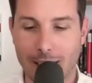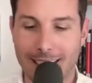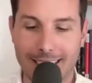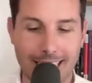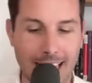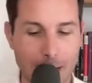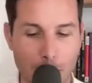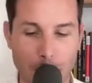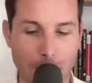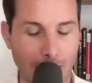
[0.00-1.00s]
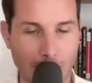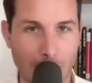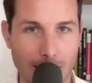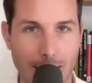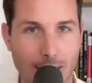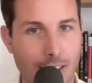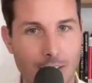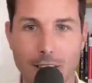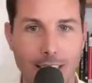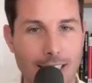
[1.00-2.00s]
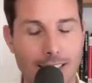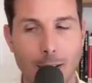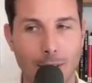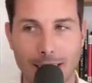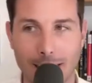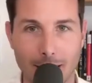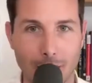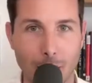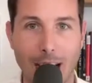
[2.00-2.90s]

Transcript: And then the guy finally breaks down. He says, look, it's not really an interview.